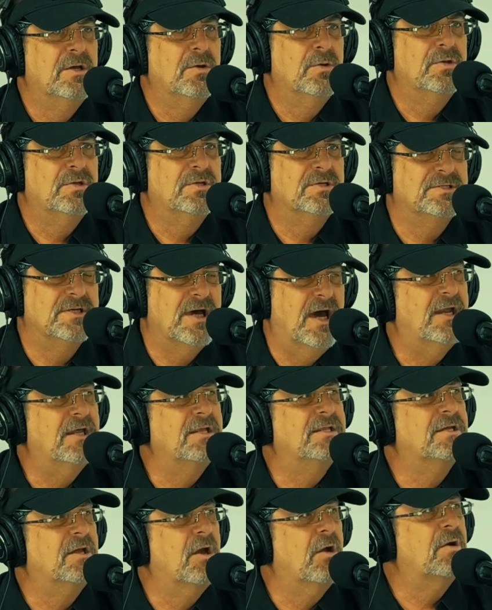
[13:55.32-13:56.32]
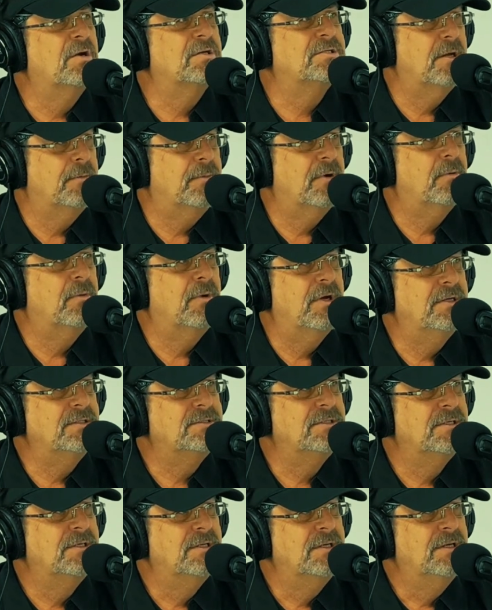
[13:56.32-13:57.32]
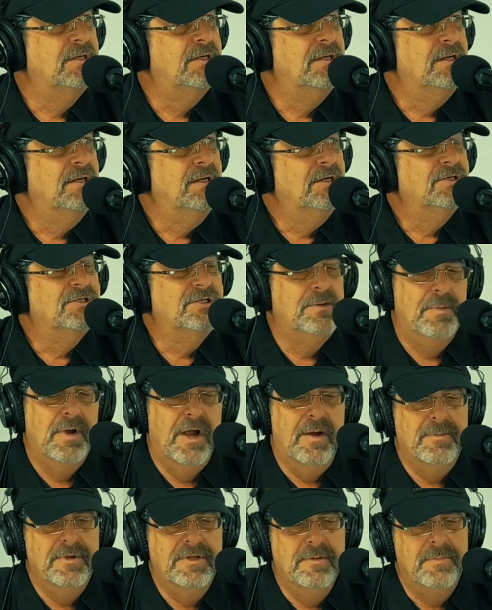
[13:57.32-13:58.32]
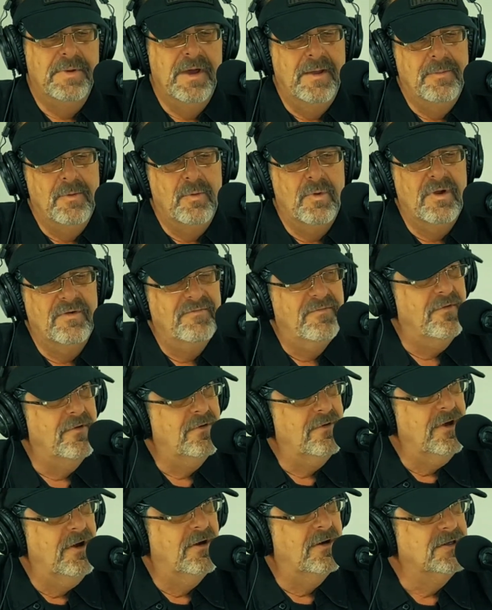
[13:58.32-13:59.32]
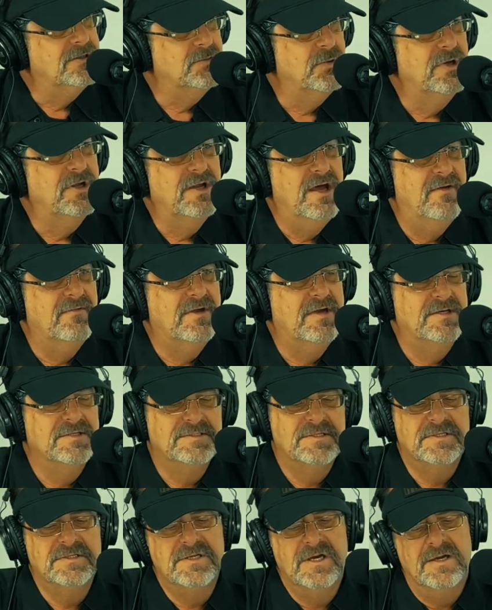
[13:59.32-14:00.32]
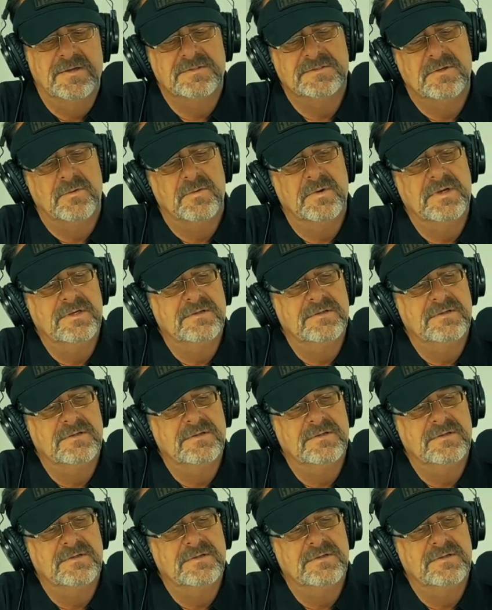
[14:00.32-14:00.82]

decided to go our separate ways. She brought me the paperwork for, because we didn't have kids at the time. So